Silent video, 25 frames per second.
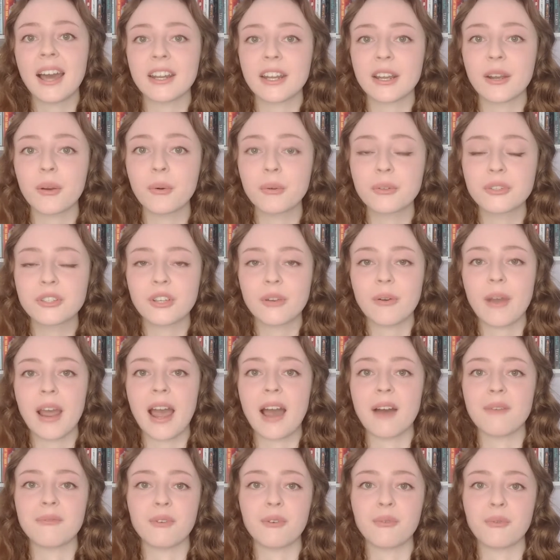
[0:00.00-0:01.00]
I also
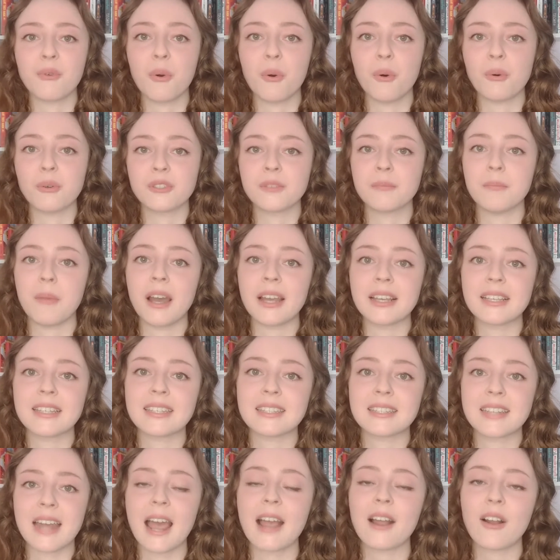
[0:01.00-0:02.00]
have, of course, my
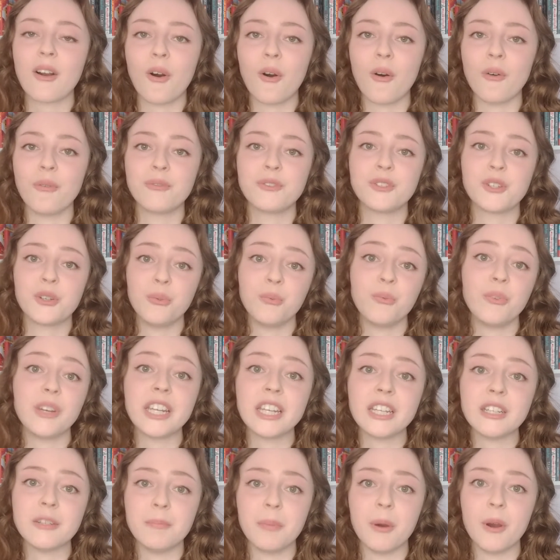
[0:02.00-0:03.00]
stack of
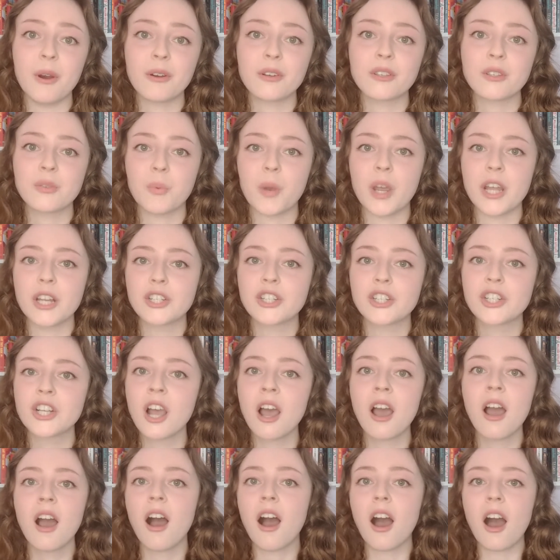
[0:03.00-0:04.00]
to-read books, which
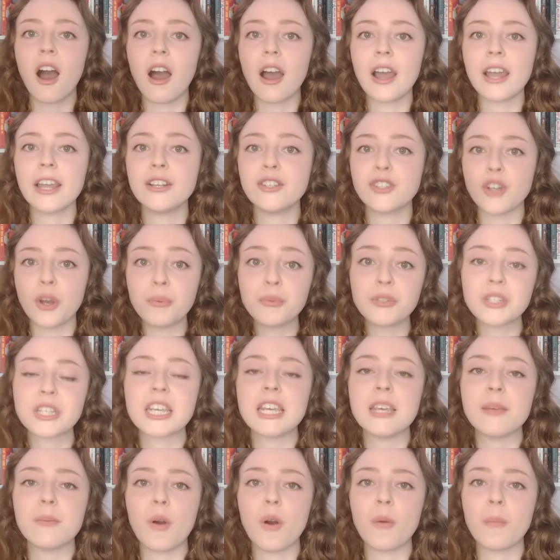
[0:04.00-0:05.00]
I don't
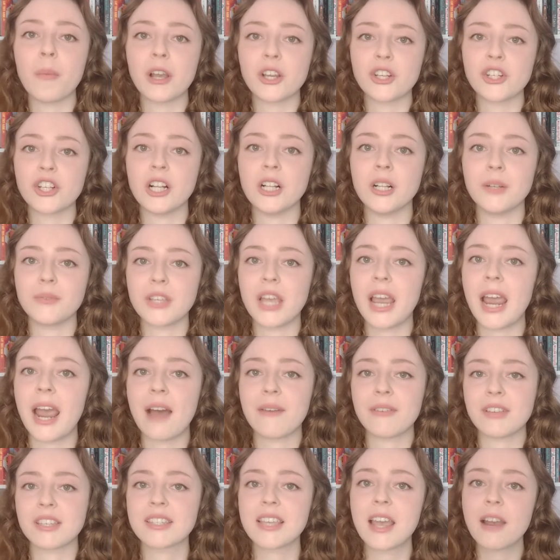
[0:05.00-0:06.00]
keep on my shelves. I
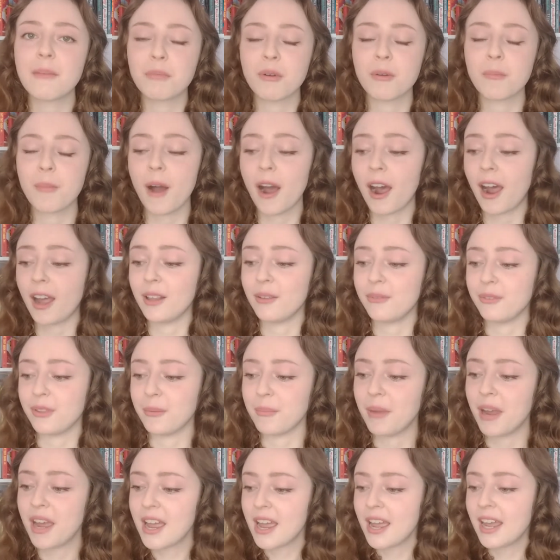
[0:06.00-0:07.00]
have a separate pile of
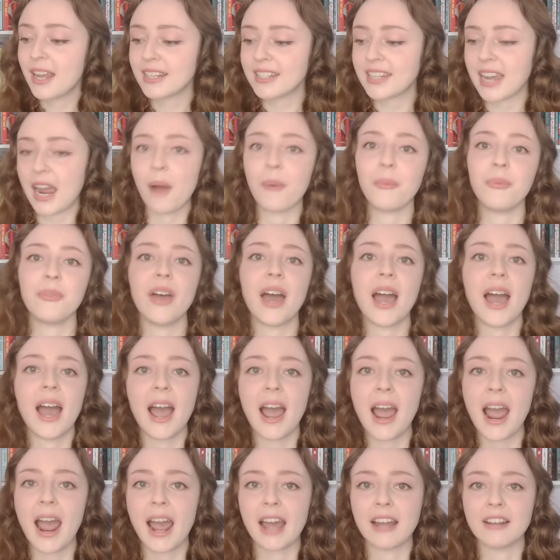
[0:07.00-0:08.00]
them down
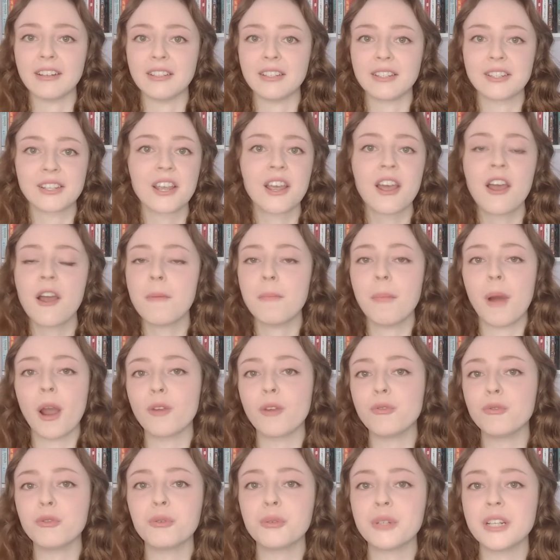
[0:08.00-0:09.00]
there, and my
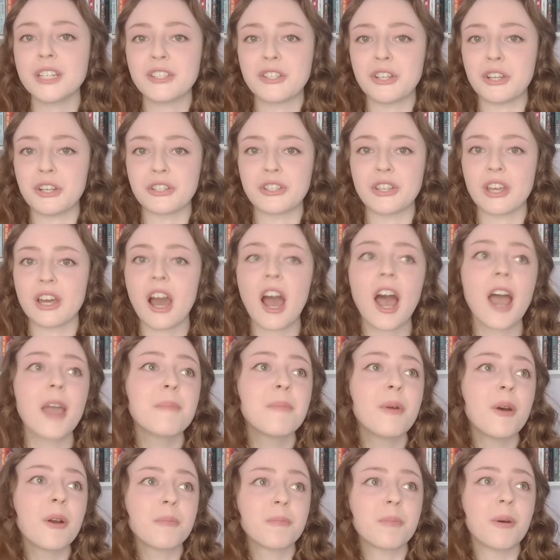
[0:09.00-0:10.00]
rule is just that I
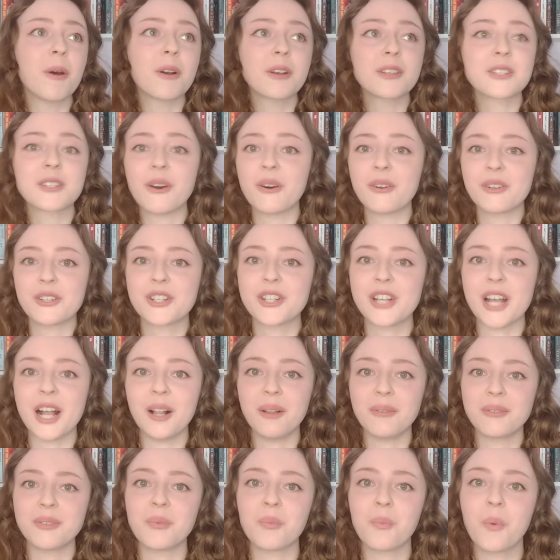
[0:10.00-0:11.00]
put books on
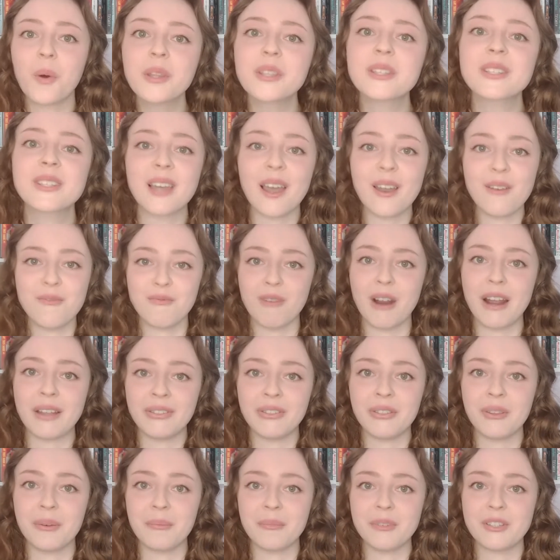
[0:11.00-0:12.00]
shelves once I've
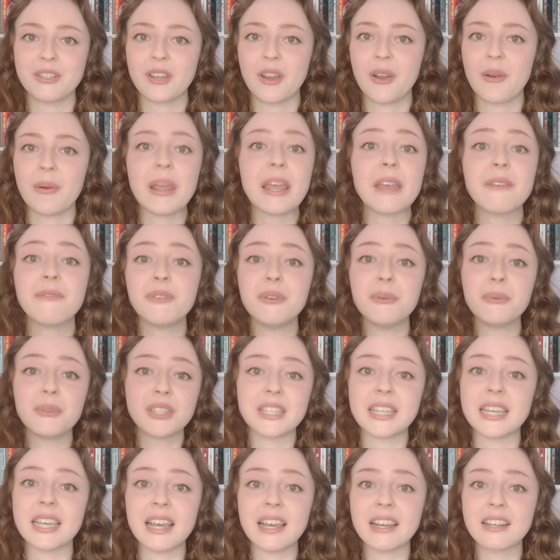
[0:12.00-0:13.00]
read them, so if you
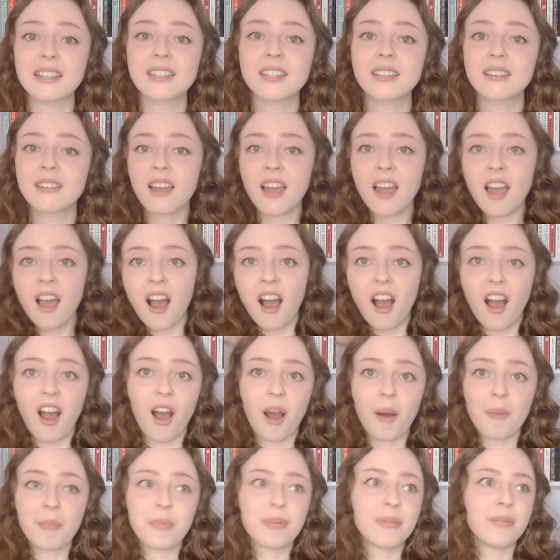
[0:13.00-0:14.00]
see it
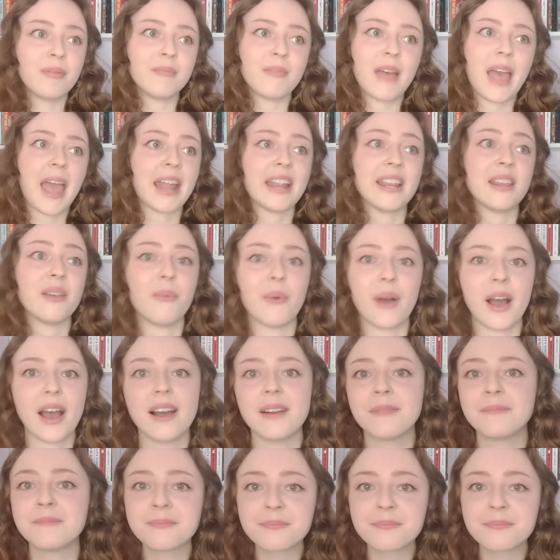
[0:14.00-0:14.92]
up anywhere,